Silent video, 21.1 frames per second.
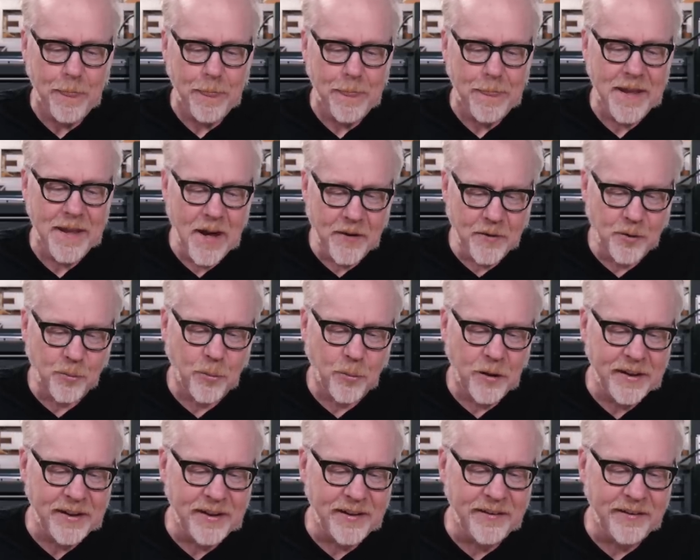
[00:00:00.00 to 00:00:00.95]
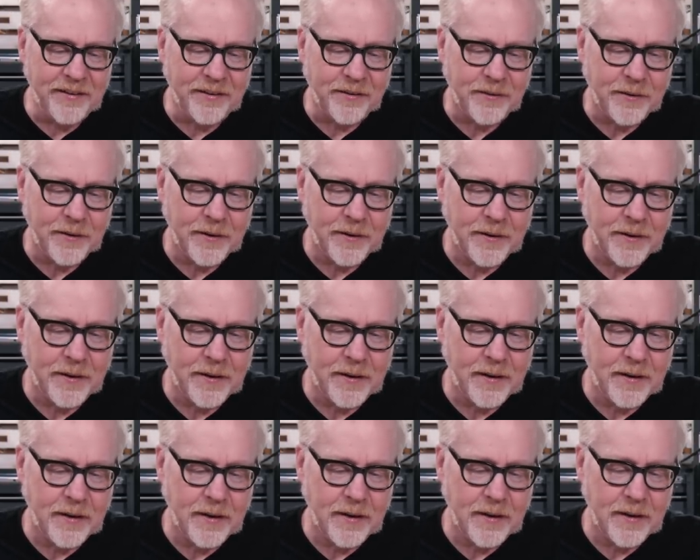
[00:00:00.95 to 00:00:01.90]
The other one is
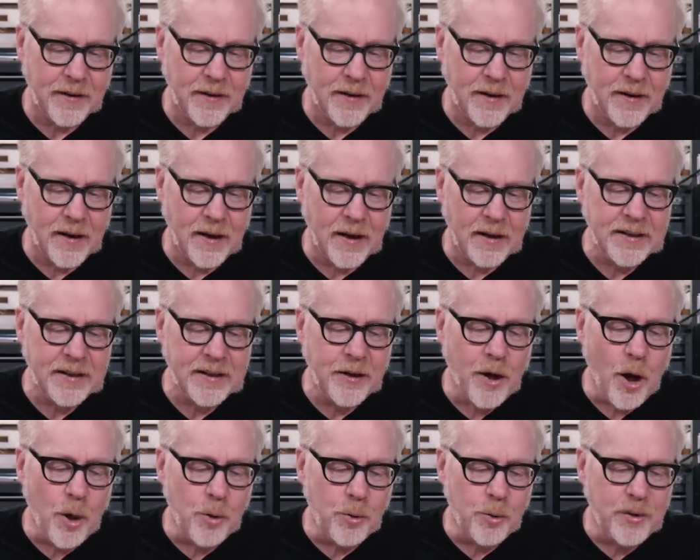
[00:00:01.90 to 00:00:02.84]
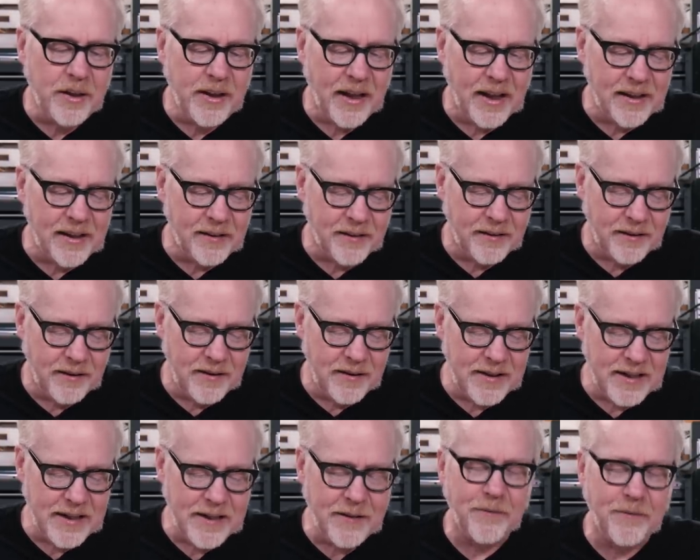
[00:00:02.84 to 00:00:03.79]
I know that
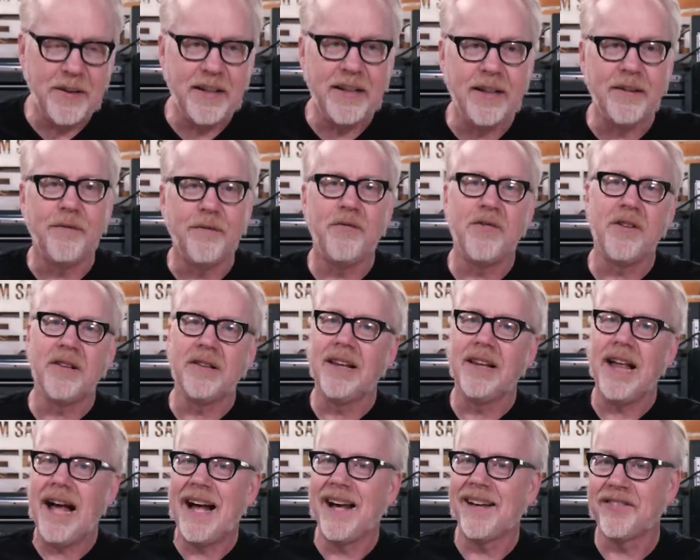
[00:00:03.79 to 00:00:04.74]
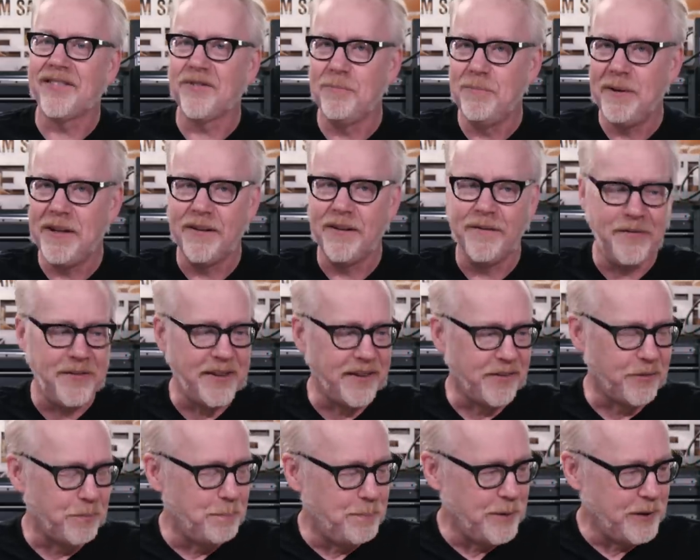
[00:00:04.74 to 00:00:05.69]
even if the last bit of
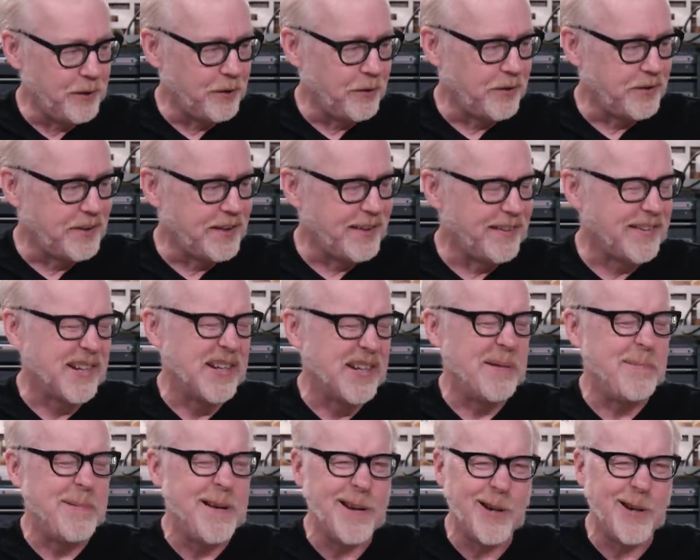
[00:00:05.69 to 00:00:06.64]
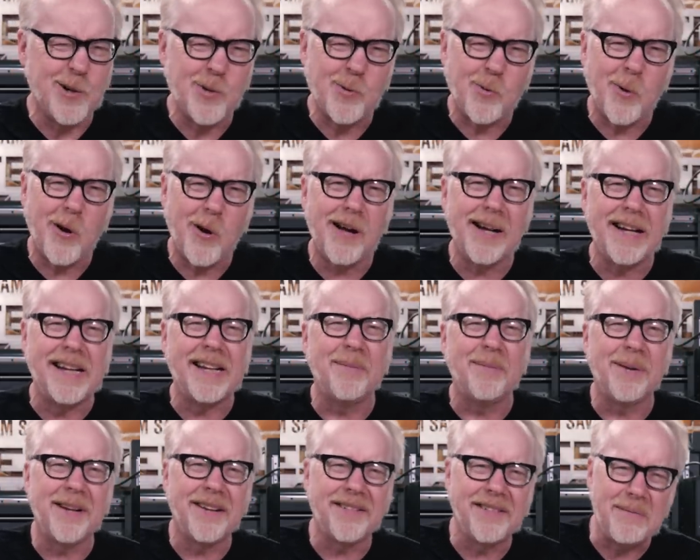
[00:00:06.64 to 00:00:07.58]
this build is going to be a grind
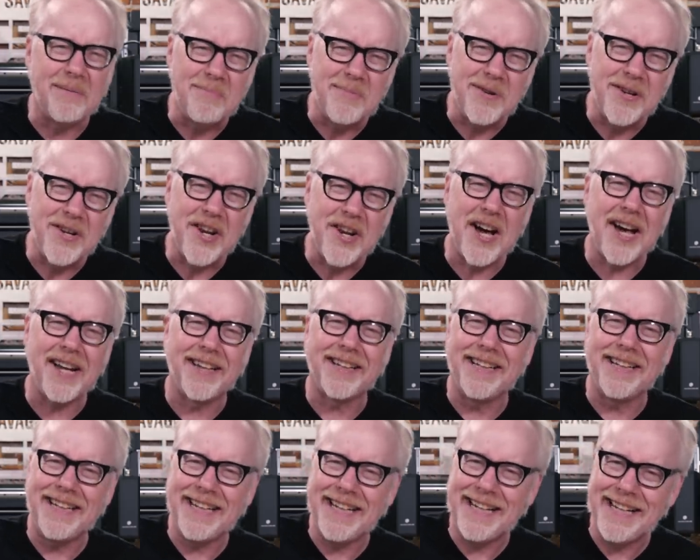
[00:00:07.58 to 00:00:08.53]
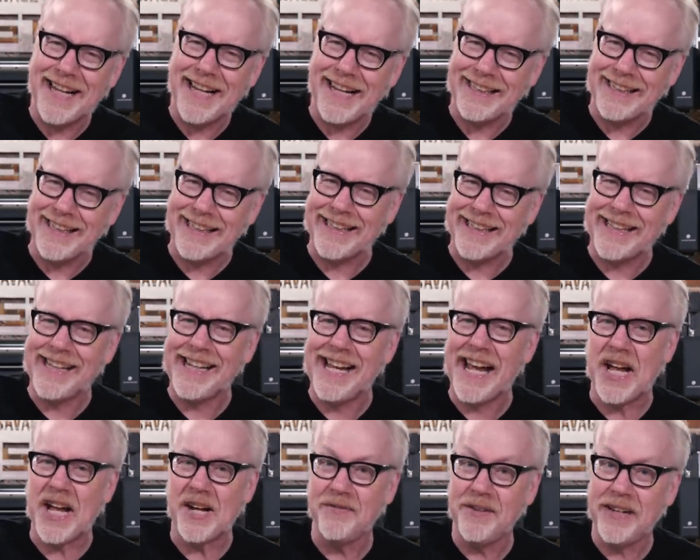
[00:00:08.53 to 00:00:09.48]
because I'm not going to get the thing
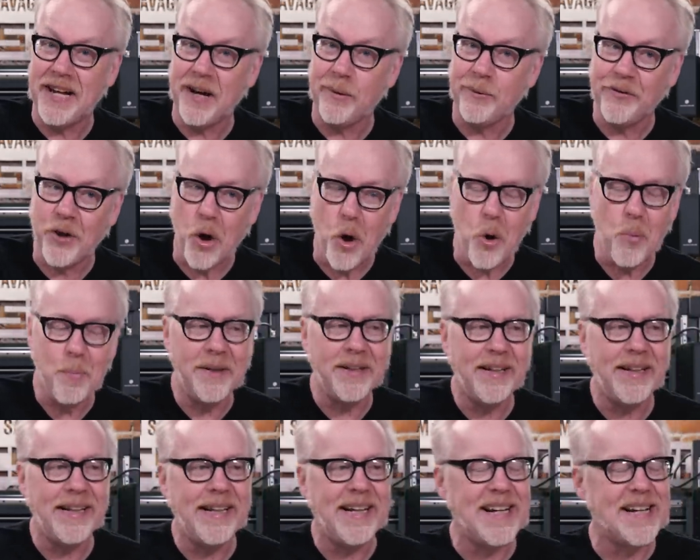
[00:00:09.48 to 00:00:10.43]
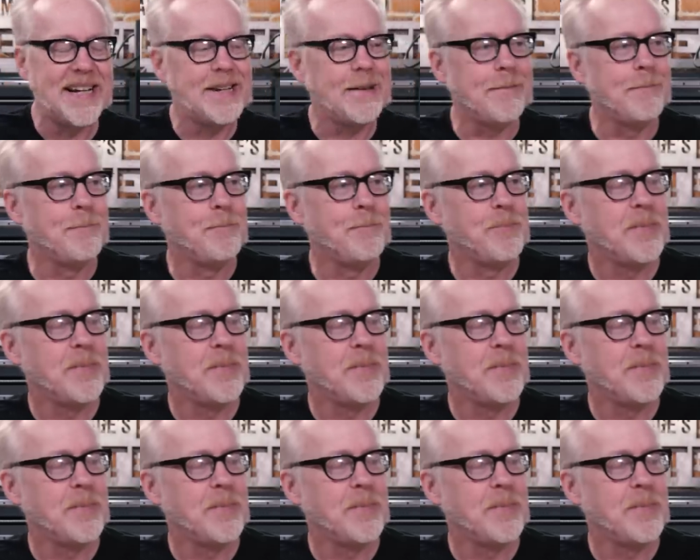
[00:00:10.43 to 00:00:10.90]
out of it I was hoping to get,